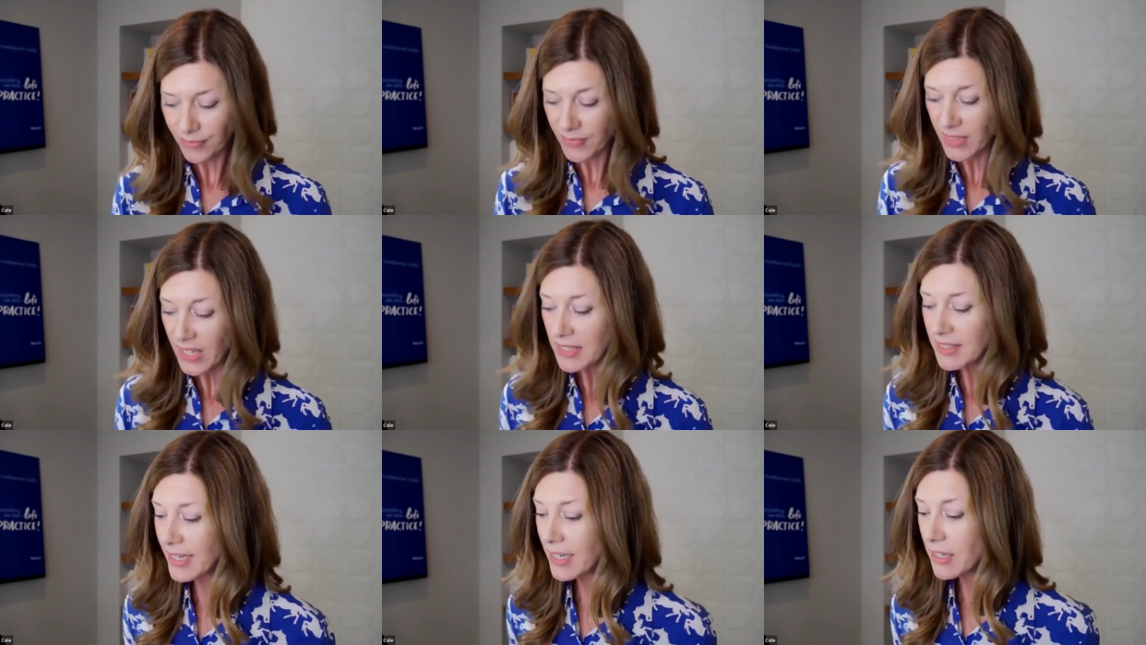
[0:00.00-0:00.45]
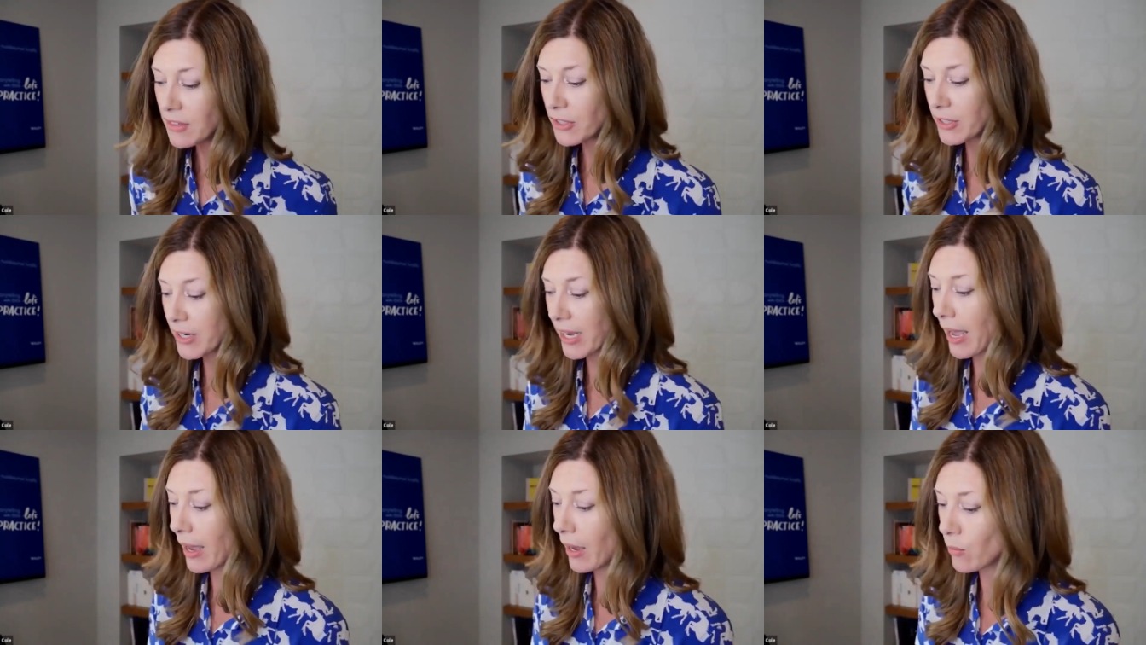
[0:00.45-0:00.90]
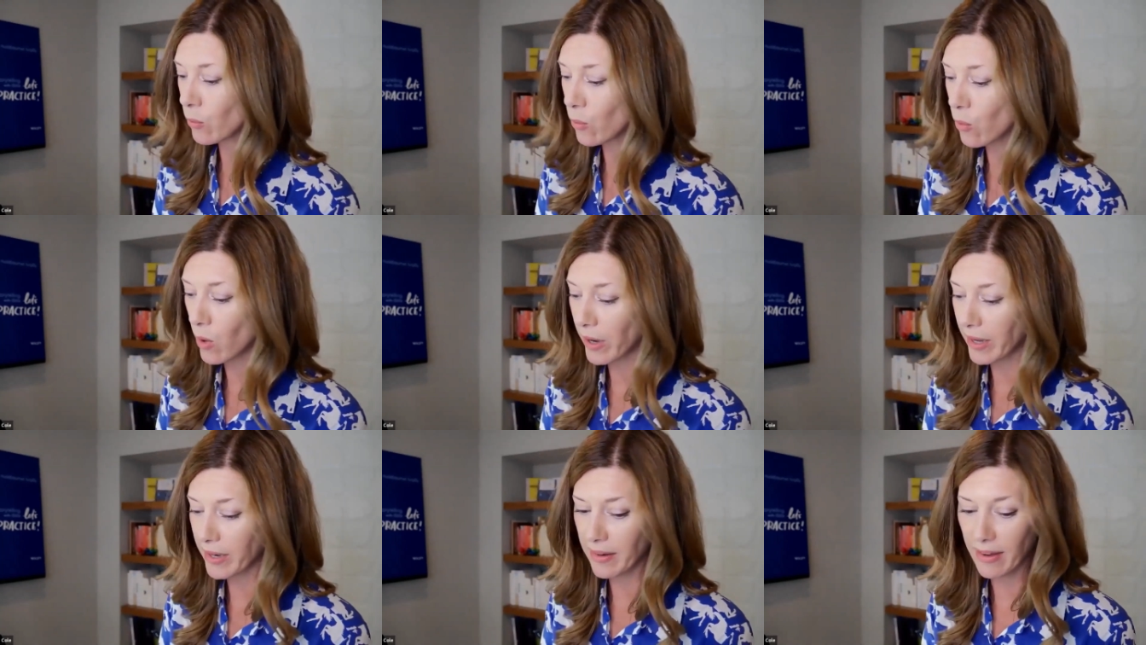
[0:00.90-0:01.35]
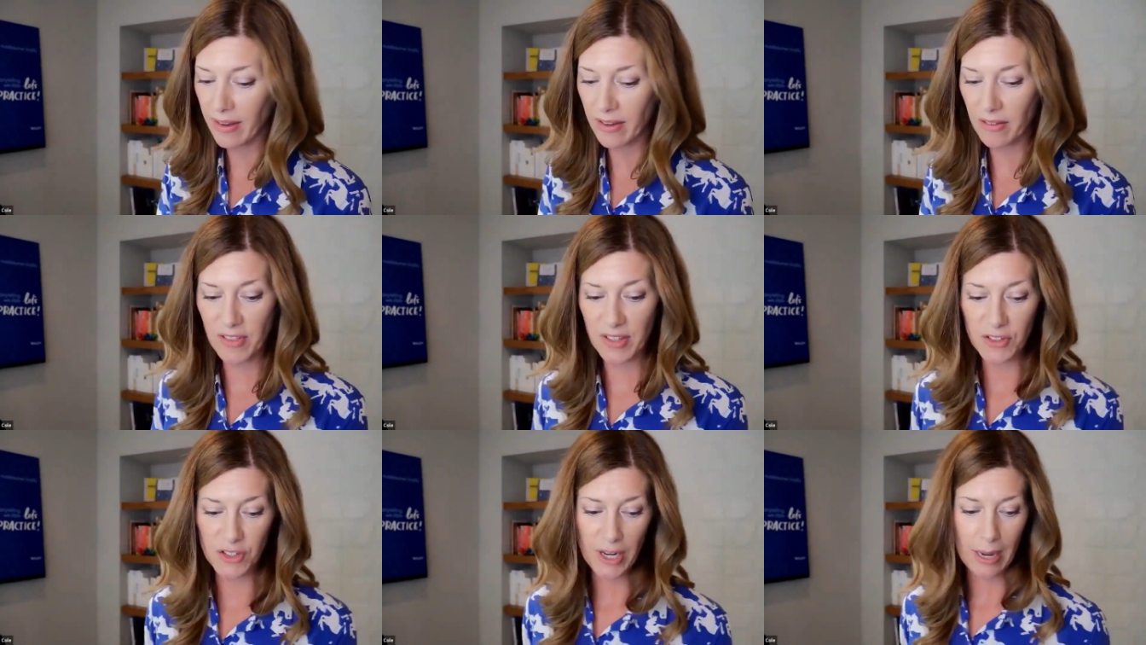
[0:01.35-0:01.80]
Let's take a look at one of
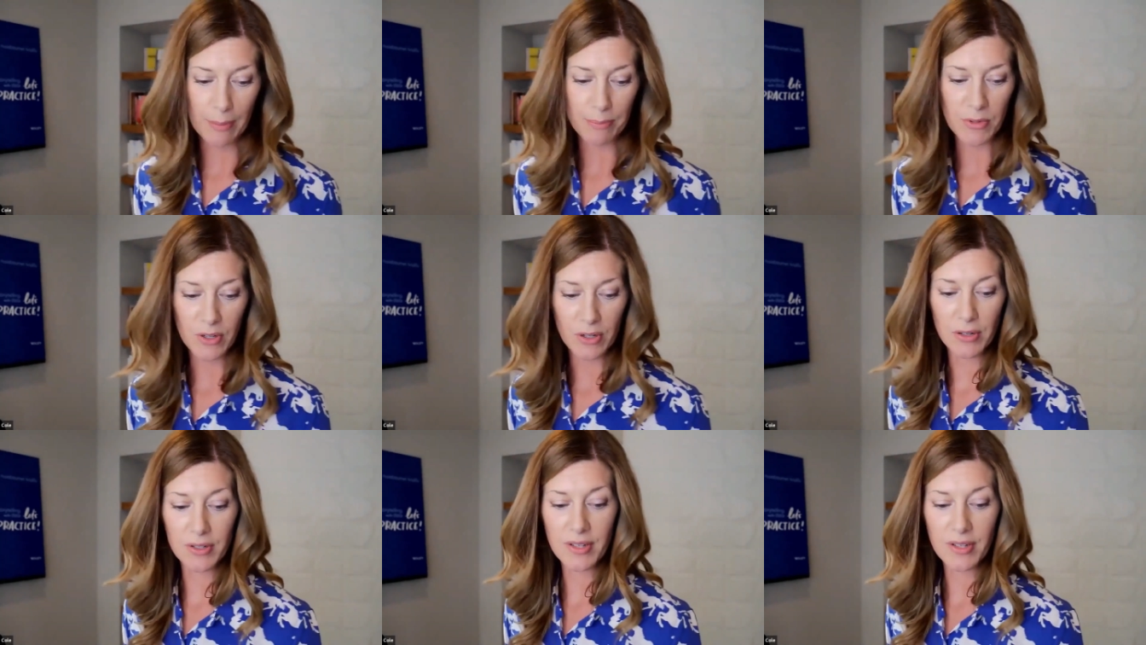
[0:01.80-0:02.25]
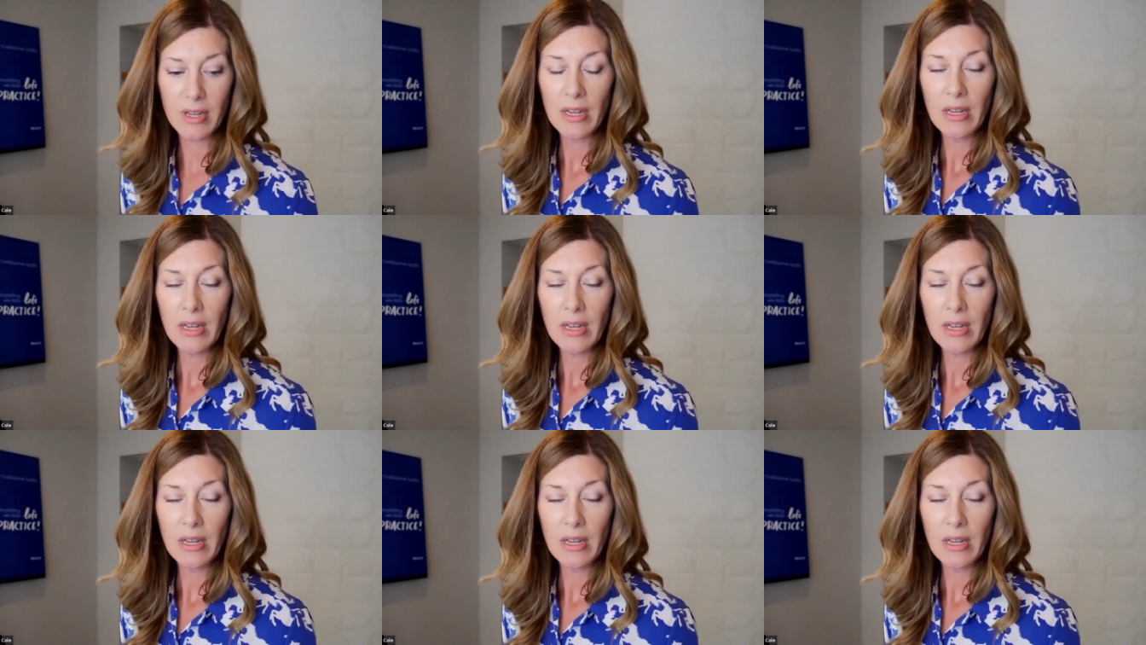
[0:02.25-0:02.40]
the chapters